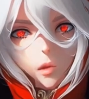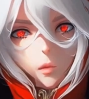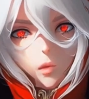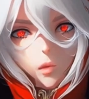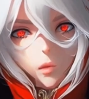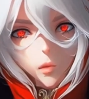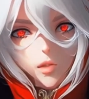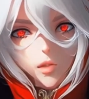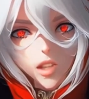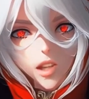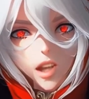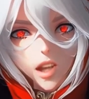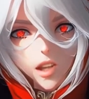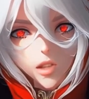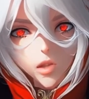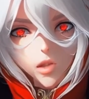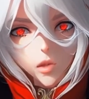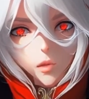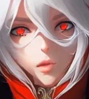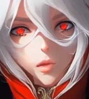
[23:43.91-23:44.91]
which was
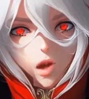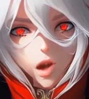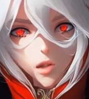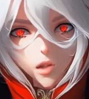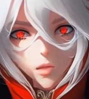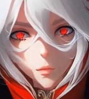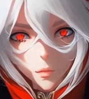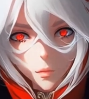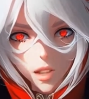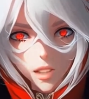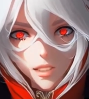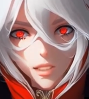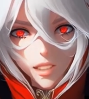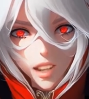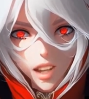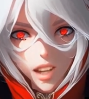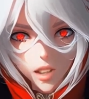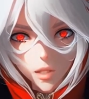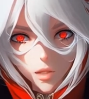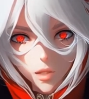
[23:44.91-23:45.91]
again too dark for me to
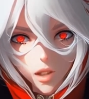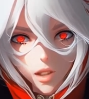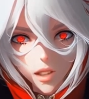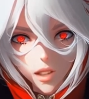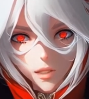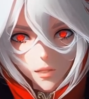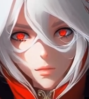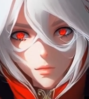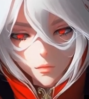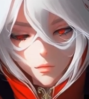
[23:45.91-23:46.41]
see anything.